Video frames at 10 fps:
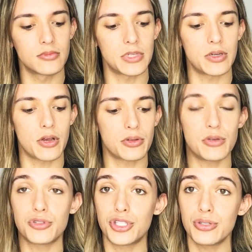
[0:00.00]
You know,
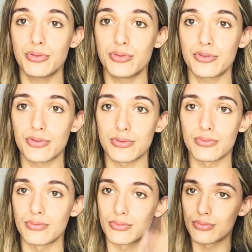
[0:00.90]
you
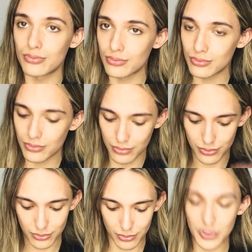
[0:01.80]

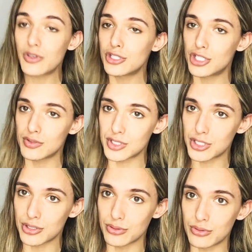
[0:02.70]
can choose
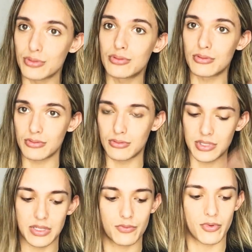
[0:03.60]
to
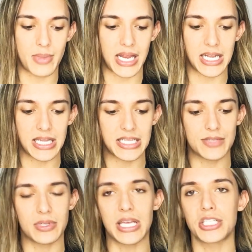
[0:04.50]
remain in
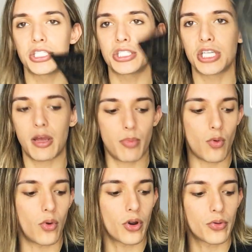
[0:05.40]
this relationship
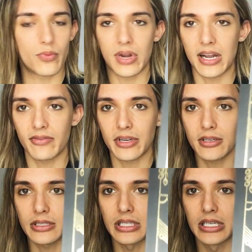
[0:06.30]
or
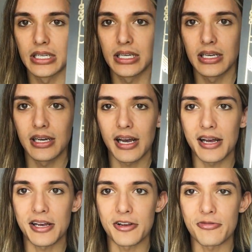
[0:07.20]
whatever.
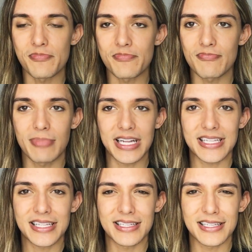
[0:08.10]
But
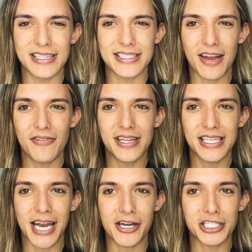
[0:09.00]
it's
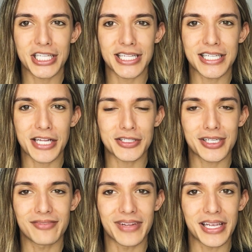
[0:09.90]
definitely an energy that's not
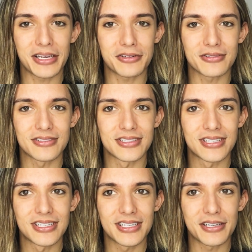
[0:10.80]
serving you,
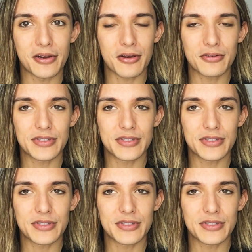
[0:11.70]
you know?